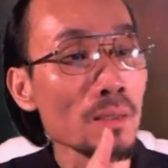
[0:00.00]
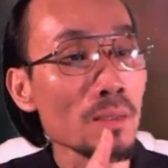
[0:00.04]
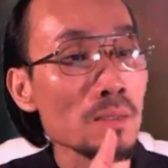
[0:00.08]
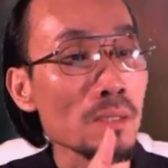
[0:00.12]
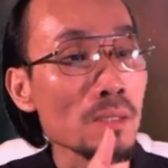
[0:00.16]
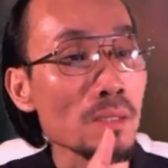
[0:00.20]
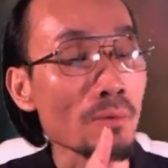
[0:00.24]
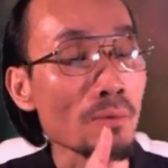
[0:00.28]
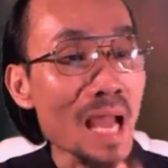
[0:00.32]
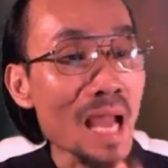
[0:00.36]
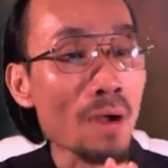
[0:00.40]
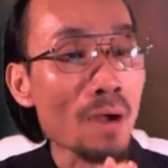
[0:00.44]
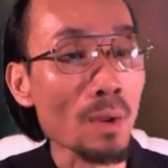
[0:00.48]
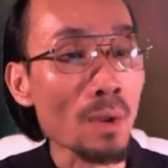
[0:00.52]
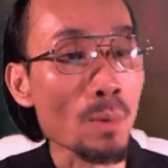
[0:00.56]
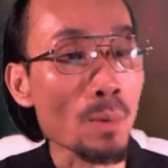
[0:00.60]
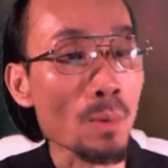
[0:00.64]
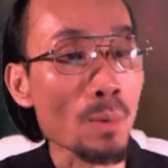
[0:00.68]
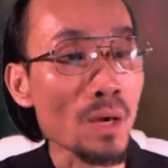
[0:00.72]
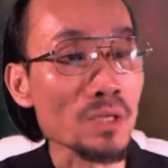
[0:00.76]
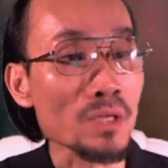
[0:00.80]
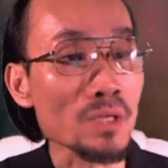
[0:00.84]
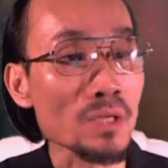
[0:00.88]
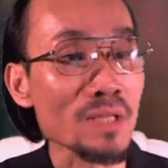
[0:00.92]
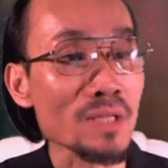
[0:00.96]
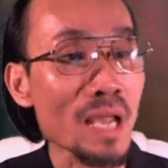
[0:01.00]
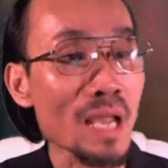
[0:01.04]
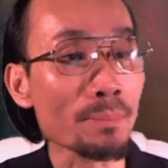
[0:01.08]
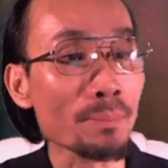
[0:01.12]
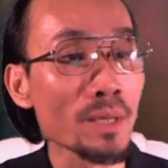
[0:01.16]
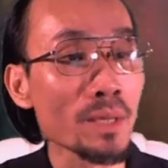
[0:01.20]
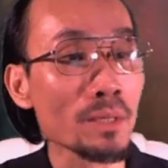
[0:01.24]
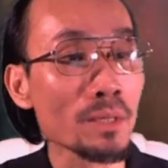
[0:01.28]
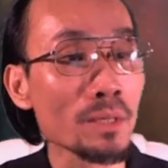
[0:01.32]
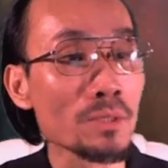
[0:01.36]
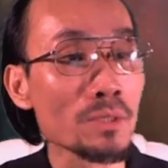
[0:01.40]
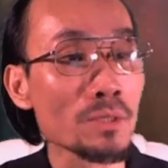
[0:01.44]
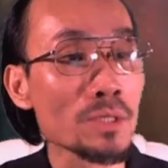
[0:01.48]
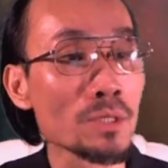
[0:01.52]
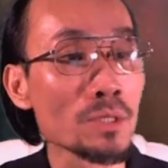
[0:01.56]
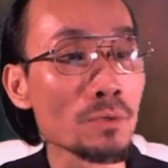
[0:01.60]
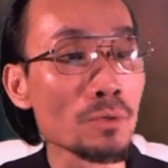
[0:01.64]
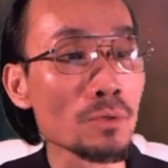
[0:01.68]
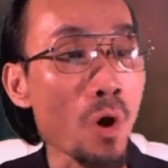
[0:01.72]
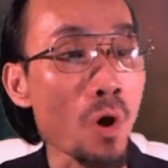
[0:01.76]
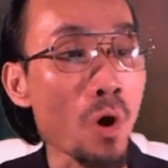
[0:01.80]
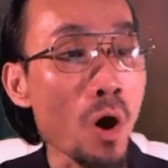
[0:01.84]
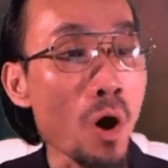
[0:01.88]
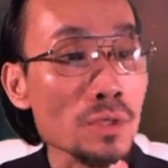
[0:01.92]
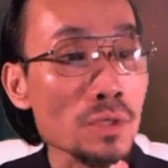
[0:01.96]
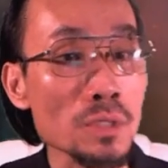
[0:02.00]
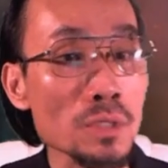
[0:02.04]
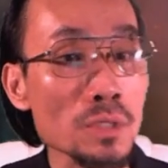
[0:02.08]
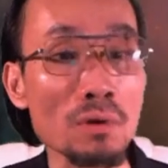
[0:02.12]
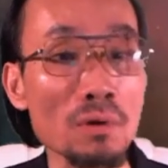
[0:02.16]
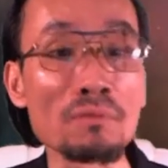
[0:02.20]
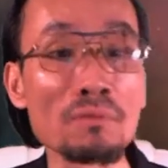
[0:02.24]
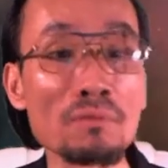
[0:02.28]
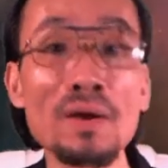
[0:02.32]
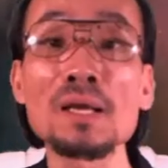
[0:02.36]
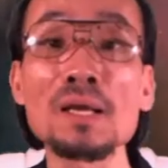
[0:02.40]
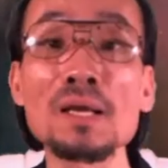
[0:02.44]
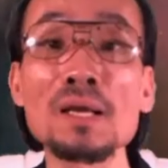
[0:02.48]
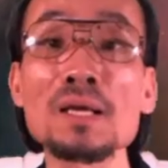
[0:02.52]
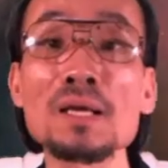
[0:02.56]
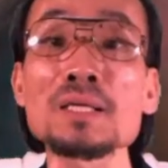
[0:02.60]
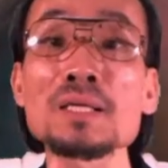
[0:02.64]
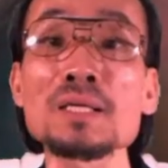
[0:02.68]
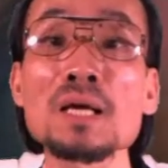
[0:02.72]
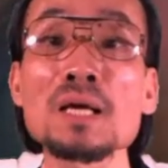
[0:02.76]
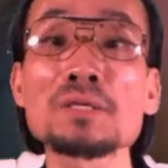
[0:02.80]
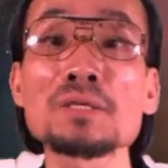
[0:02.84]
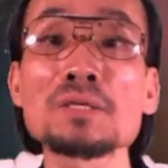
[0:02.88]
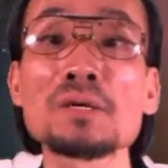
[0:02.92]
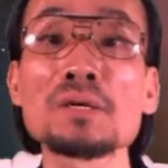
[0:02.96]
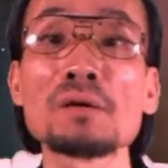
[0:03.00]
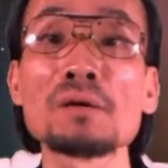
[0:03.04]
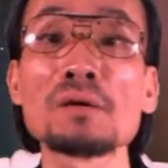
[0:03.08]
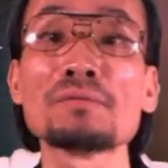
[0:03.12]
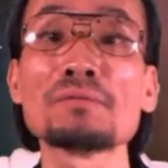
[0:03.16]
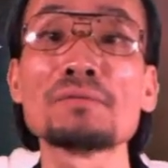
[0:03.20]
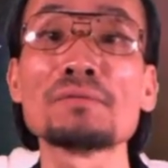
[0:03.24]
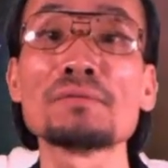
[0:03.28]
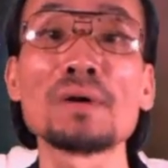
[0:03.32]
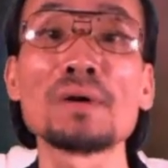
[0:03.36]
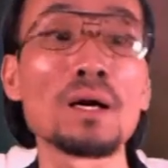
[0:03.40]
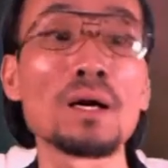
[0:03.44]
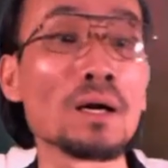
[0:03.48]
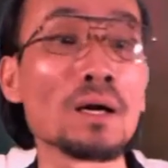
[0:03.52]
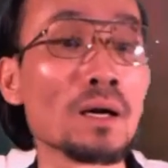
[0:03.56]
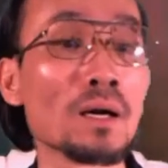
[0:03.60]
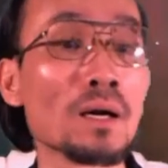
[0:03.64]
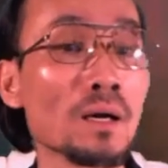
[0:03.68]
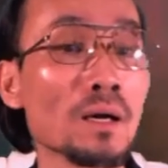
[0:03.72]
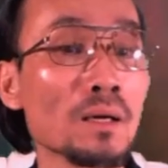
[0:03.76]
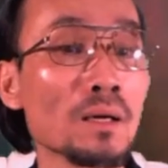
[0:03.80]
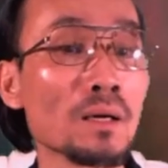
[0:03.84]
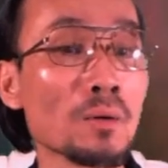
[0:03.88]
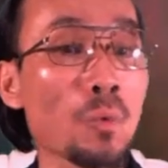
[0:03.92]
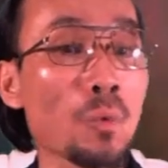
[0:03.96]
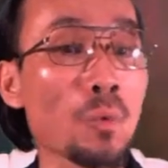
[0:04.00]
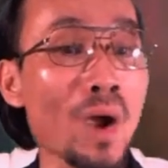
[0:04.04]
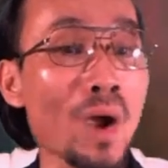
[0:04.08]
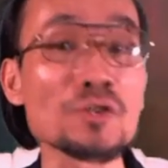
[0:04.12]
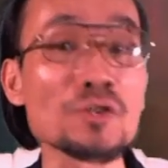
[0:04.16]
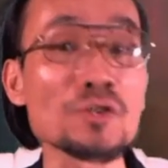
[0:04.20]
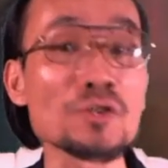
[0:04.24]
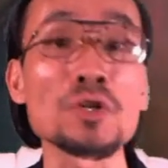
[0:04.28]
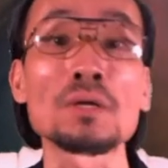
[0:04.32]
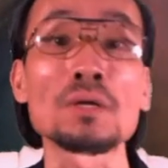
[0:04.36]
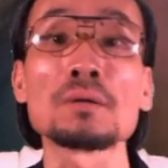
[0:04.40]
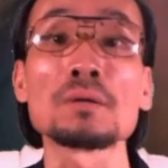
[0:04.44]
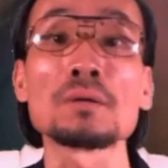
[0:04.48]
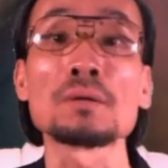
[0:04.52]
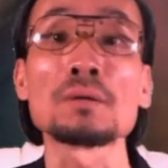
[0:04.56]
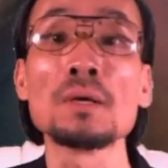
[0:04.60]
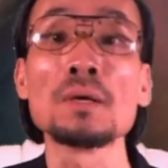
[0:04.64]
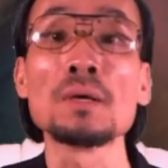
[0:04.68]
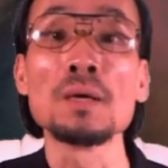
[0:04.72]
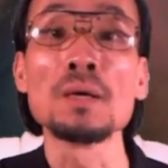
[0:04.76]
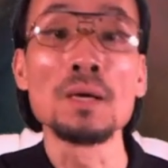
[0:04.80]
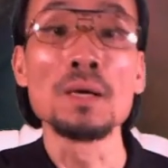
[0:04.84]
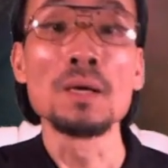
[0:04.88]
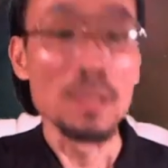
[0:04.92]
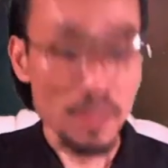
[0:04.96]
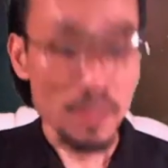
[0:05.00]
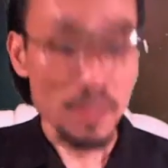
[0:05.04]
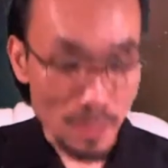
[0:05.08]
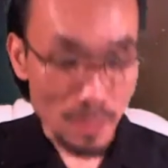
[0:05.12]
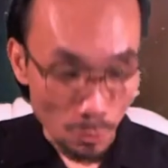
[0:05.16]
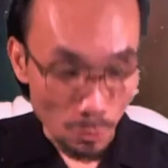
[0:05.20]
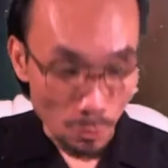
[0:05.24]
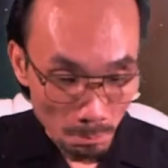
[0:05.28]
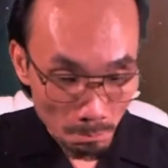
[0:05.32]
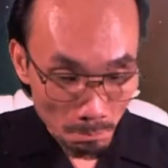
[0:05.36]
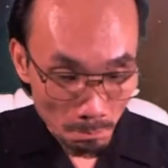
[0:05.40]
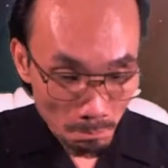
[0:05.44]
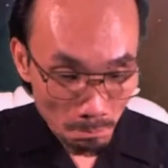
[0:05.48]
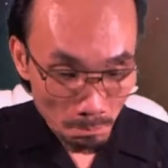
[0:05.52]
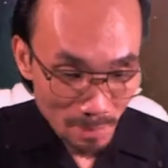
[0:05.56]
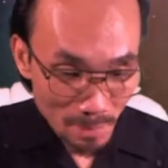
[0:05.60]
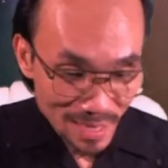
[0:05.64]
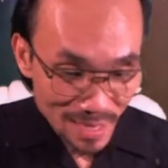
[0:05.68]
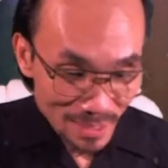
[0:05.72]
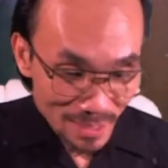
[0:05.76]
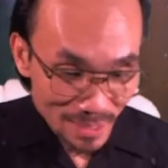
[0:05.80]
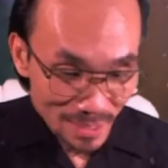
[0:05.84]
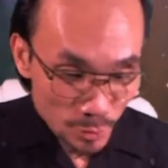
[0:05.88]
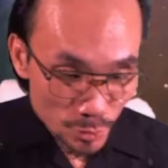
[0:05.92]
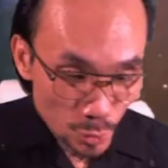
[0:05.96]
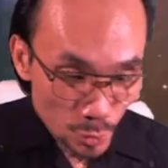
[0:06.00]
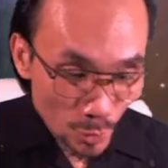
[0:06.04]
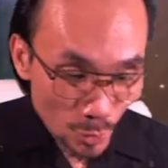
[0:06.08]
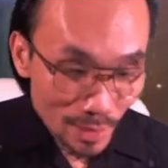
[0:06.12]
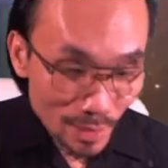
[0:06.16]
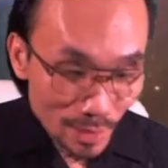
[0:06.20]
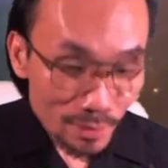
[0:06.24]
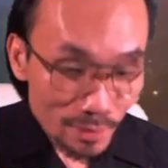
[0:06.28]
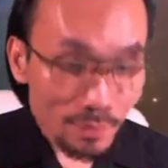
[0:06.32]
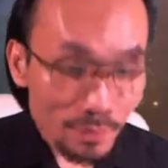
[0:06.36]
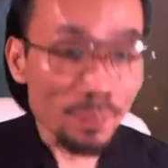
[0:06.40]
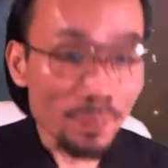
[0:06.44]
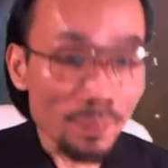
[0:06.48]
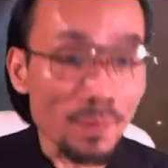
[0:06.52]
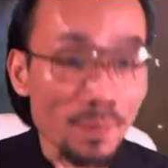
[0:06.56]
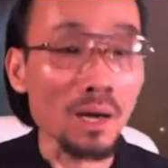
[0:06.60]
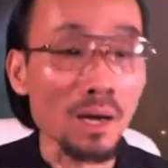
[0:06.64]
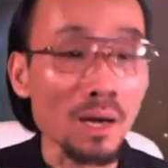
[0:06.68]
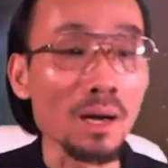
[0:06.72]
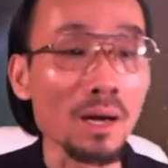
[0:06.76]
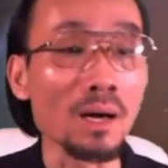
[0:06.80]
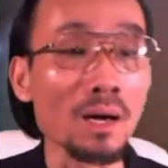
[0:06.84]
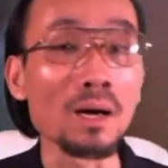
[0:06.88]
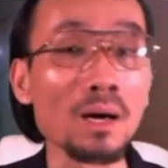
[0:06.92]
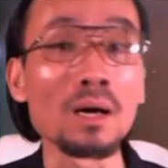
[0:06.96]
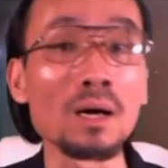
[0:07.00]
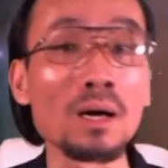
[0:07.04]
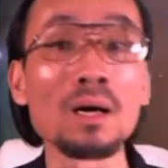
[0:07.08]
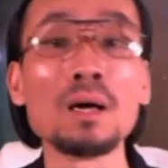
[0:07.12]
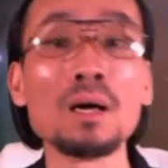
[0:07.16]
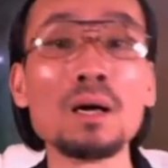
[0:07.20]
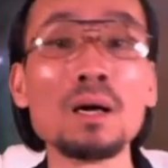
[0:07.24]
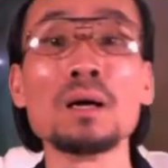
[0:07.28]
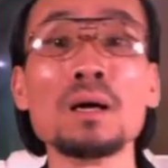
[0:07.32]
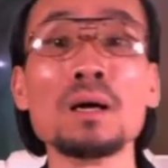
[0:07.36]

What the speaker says: So now I want to step into also a very sensitive question. So between the